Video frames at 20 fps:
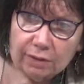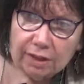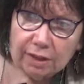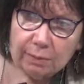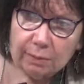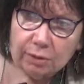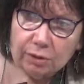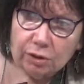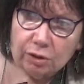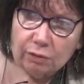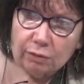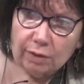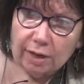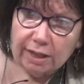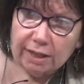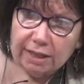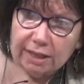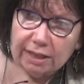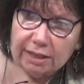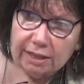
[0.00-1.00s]
I want you to write
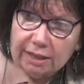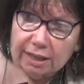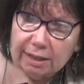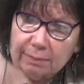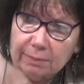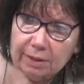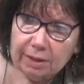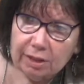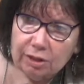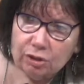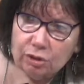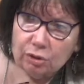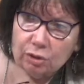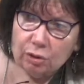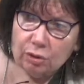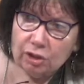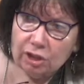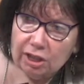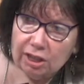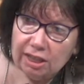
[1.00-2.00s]
down something that you know
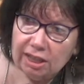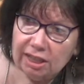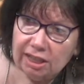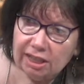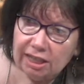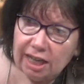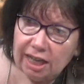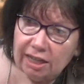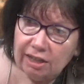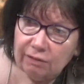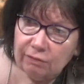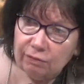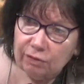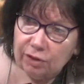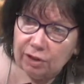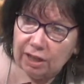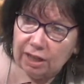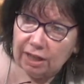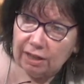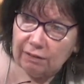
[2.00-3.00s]
Jesus died to
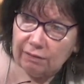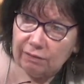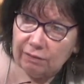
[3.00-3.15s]
forgive.